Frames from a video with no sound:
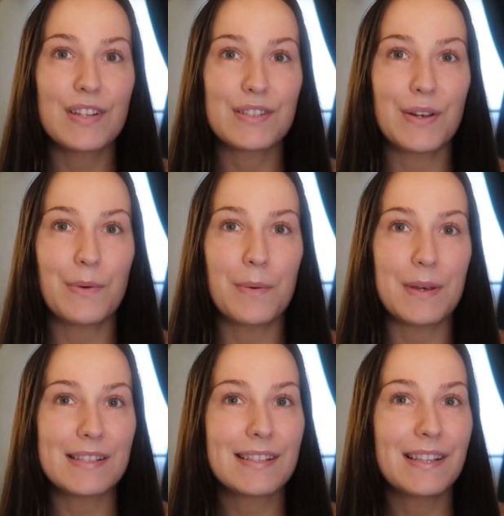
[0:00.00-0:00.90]
So
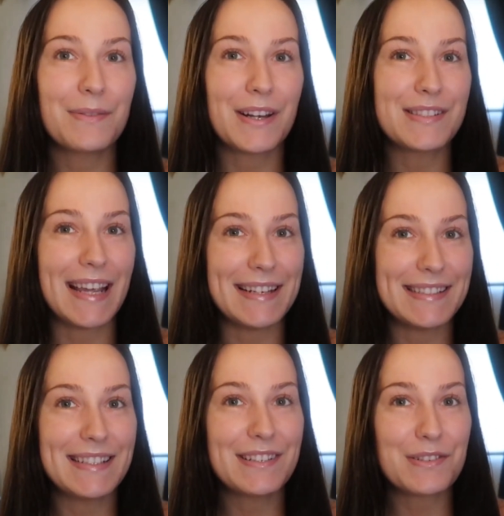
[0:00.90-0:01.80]
basically when I was
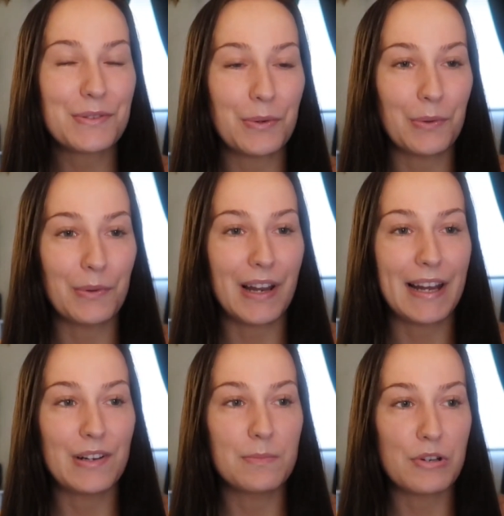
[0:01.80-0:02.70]
18 years old,
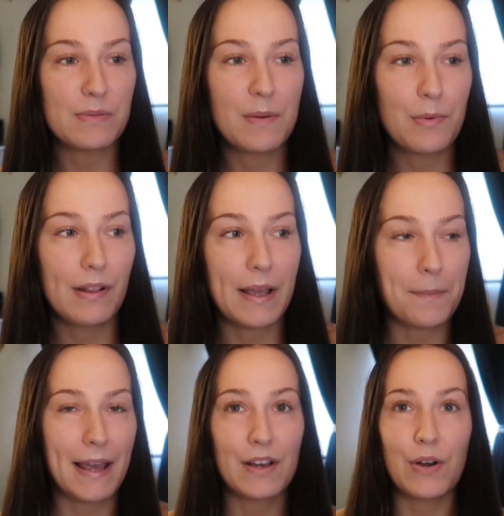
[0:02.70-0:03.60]
I know most people like
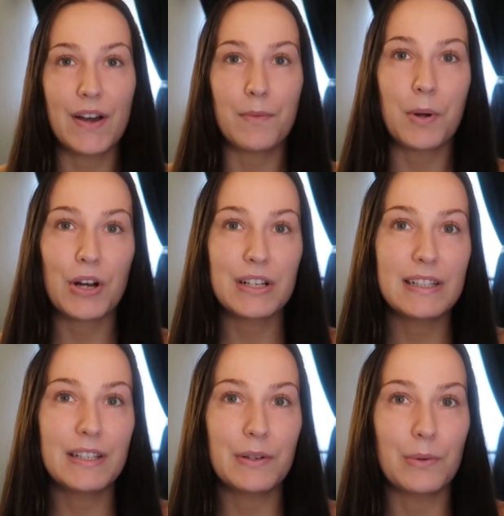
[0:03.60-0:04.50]
might go have a
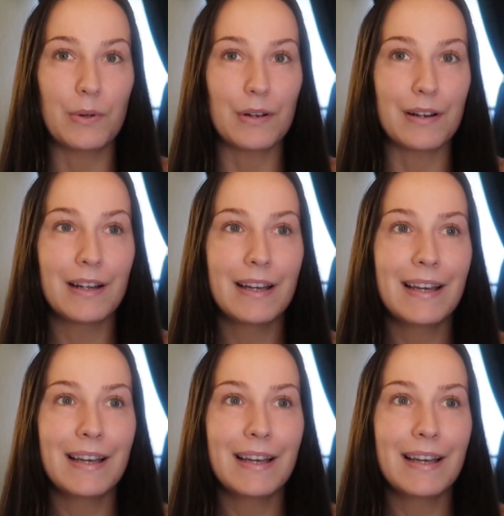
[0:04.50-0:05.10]
party or